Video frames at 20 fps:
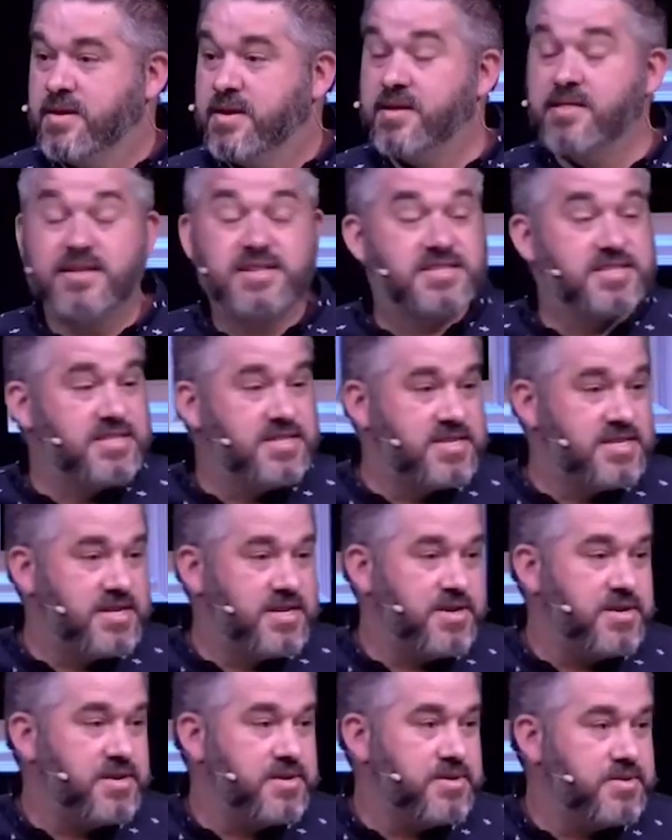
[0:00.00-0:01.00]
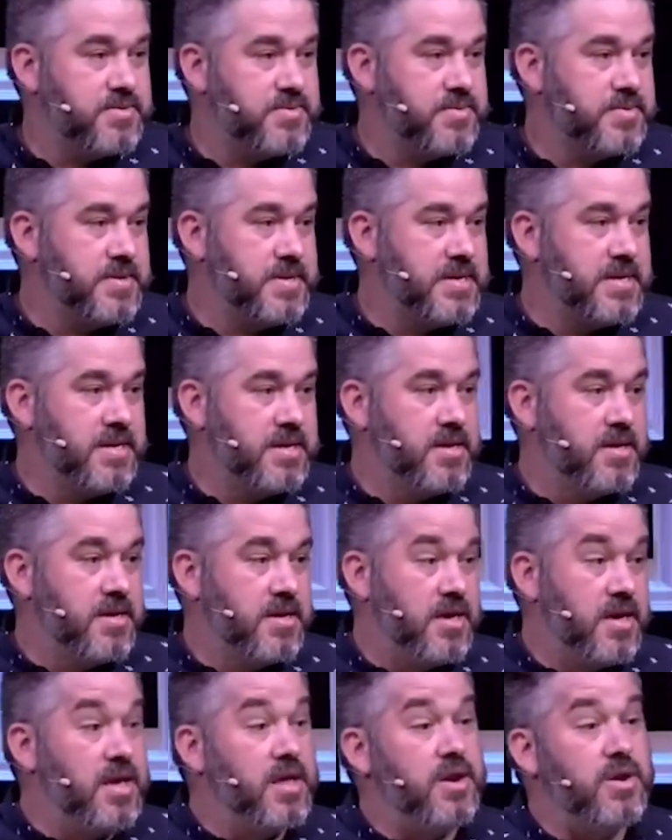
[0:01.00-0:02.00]
He listens to you.
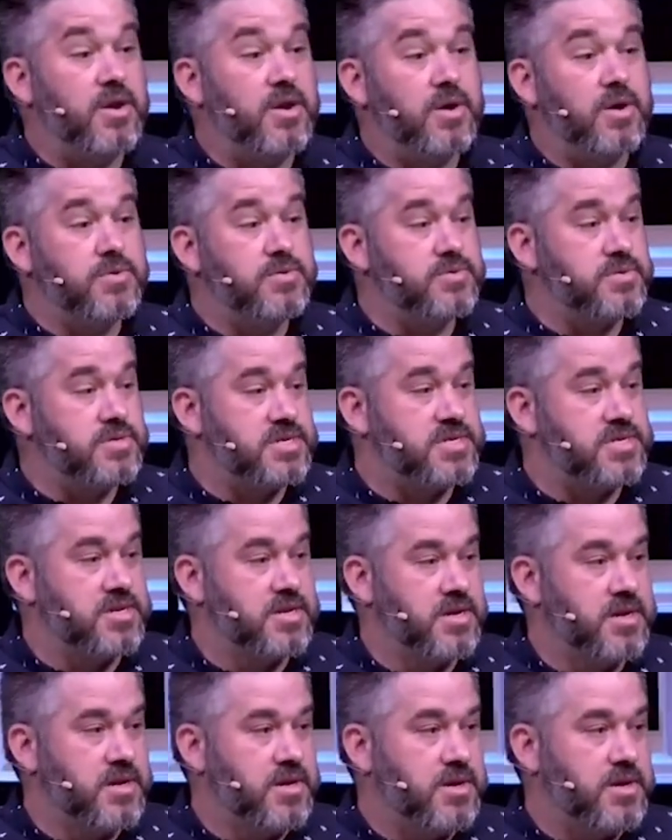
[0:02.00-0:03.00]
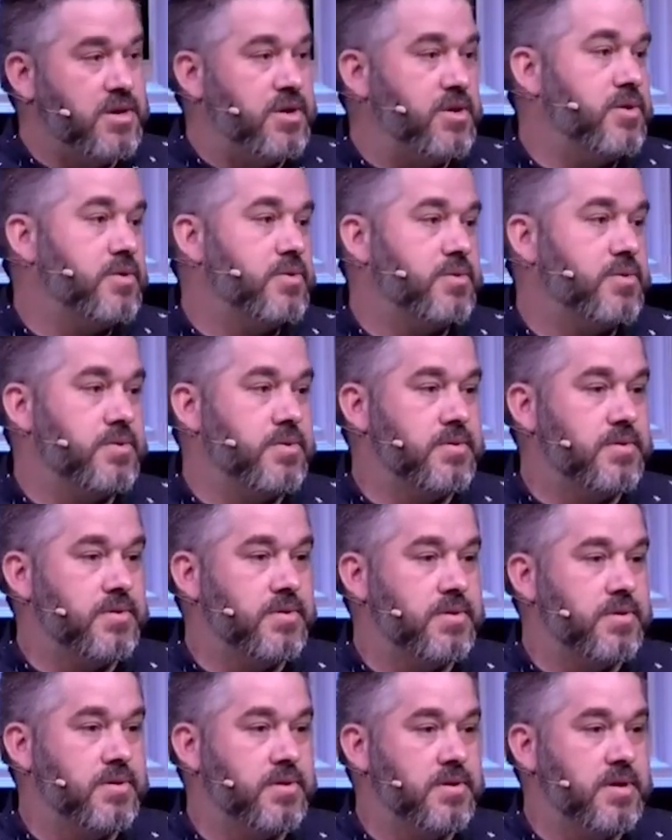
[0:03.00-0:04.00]
He knows you.
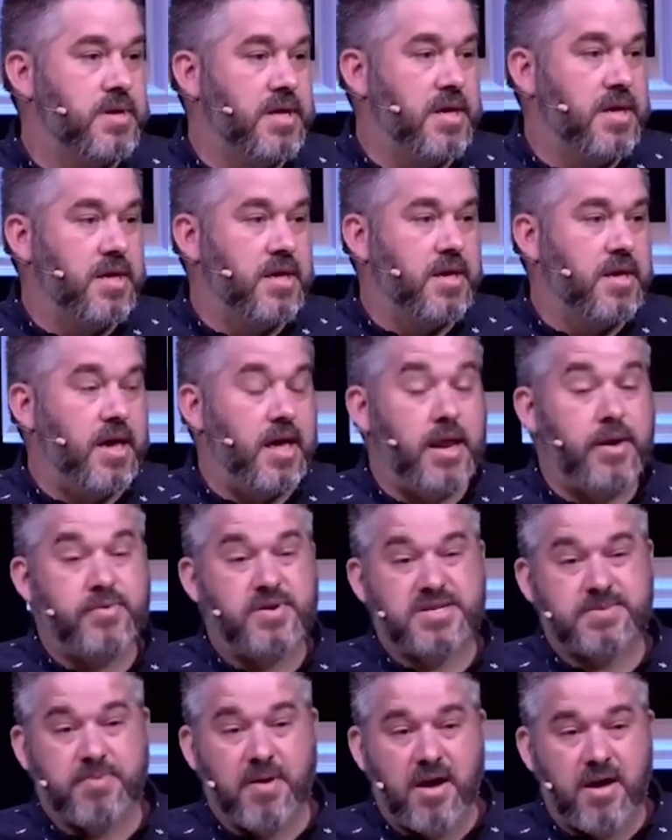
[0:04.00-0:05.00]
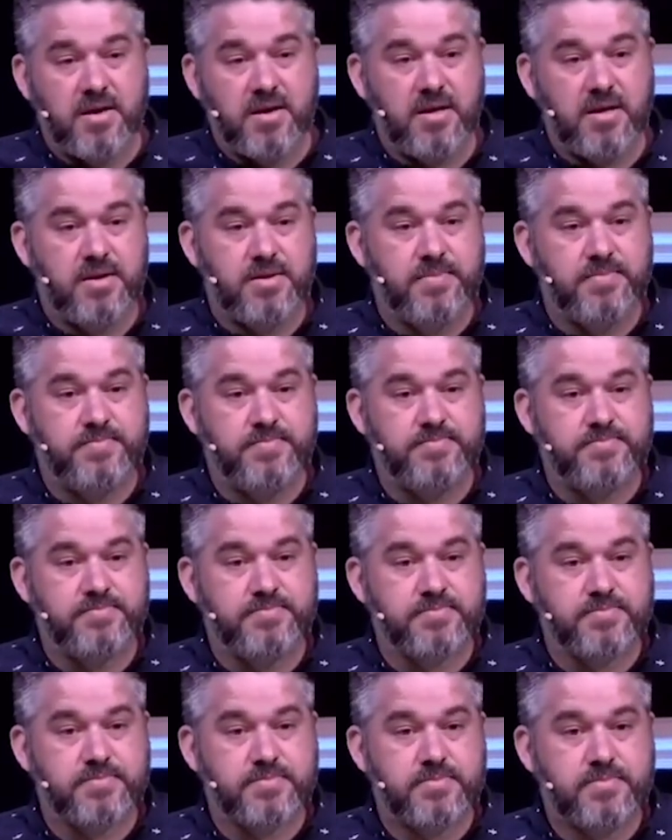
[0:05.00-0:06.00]
And he responded
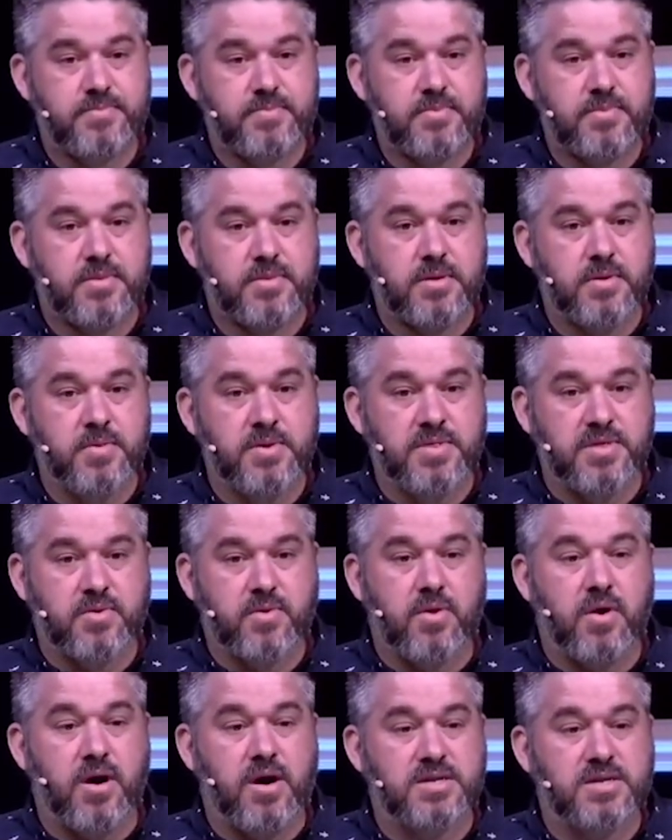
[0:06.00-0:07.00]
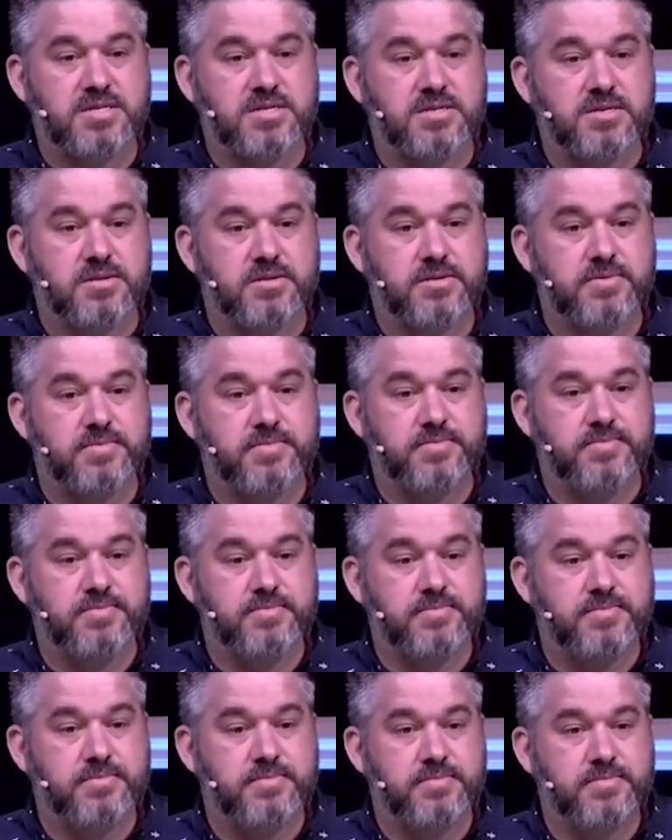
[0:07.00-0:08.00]
with the cross.
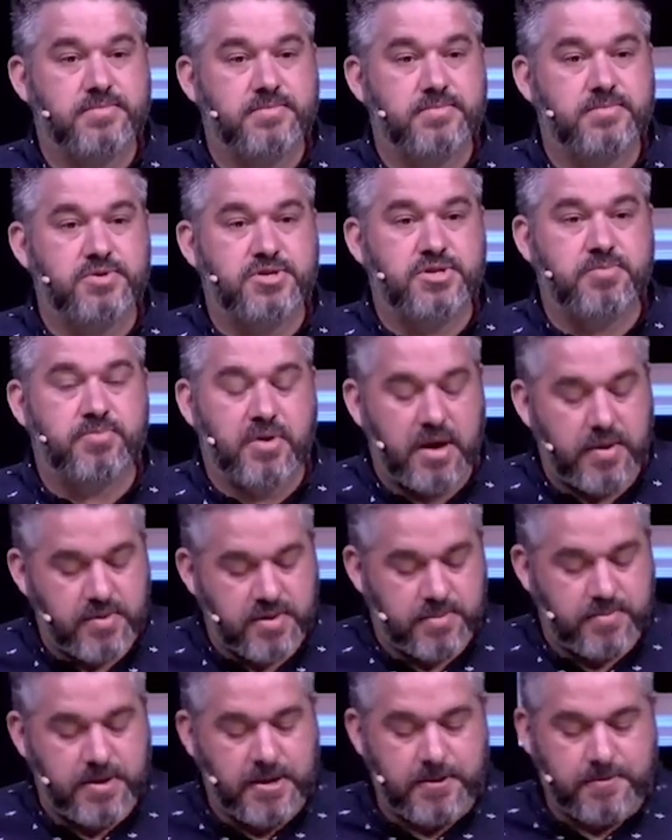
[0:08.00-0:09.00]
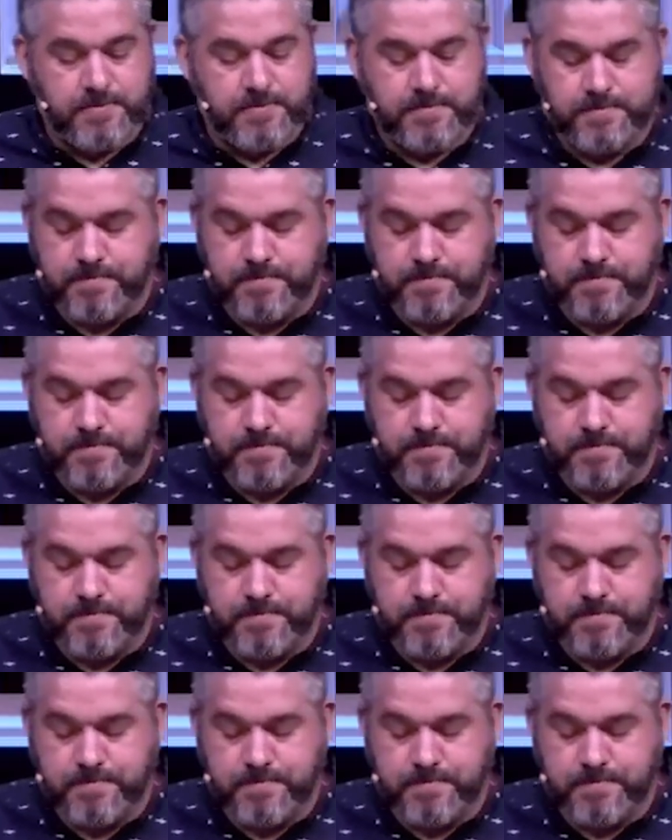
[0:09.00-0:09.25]
Would you pray with me?